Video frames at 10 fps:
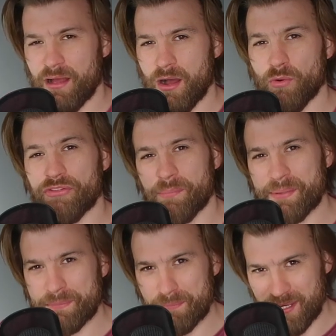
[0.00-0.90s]
I want to
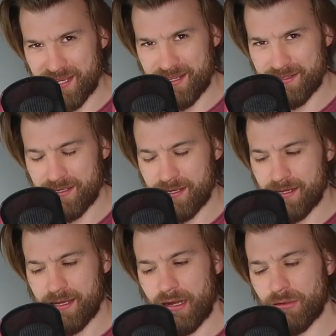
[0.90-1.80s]
be me.
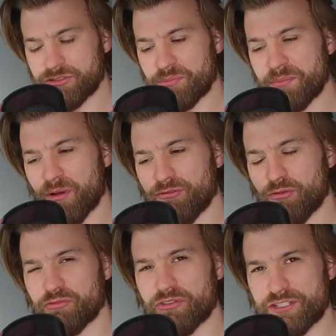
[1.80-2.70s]
I want to be my
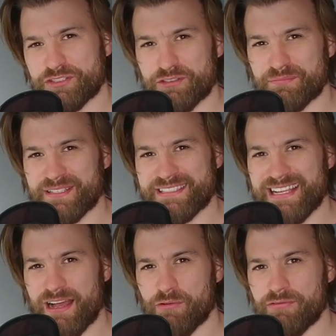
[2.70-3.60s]
full version of
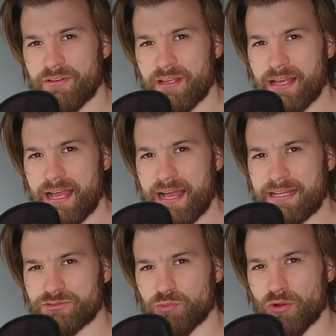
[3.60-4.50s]
myself.
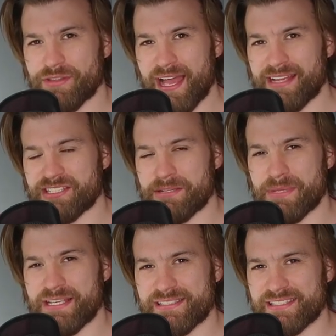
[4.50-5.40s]
And what that actually
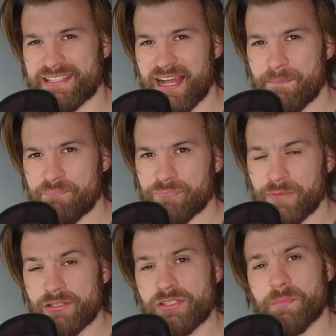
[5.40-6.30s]
means is that
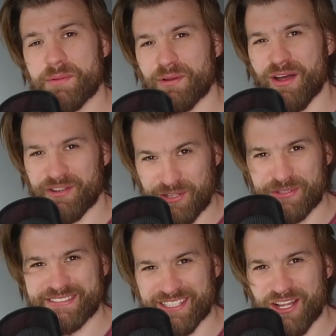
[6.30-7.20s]
some people aren't
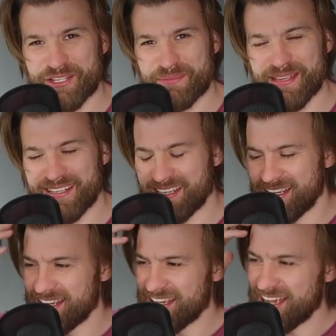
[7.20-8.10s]
going to like me.
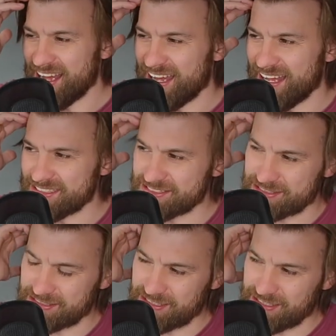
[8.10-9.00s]

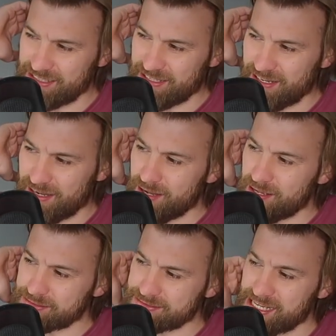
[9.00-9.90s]
And
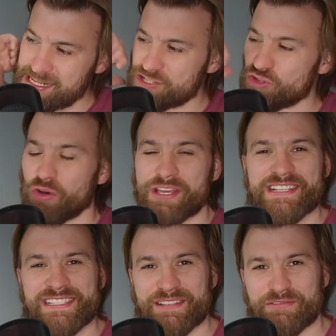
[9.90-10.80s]
that's not
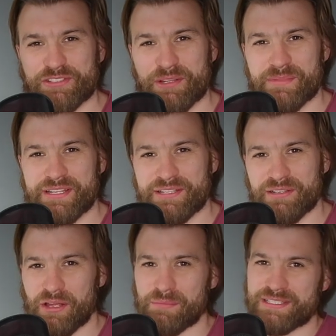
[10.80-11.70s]
easy for somebody
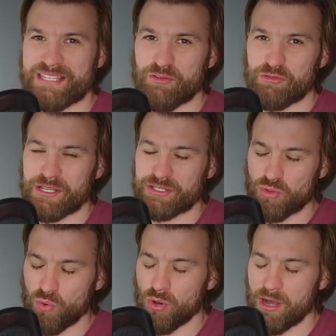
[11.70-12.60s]
like myself who gets
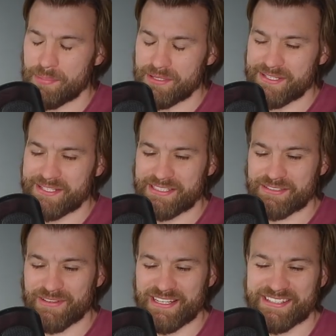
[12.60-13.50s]
caught up in needing
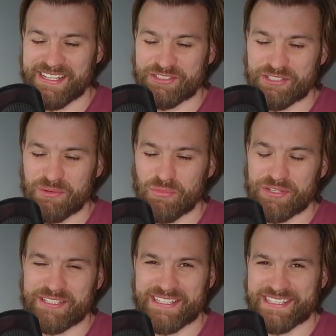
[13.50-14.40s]
the validation and
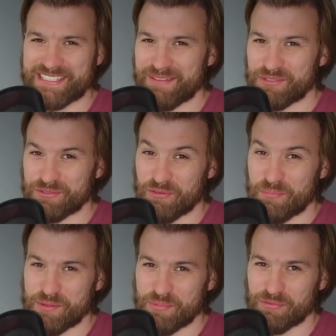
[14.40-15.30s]
wanting the acceptance from
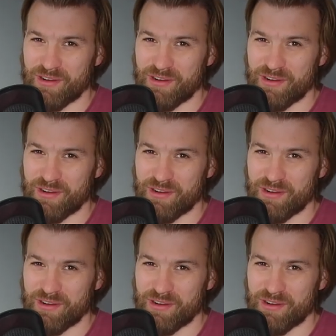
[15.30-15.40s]
people,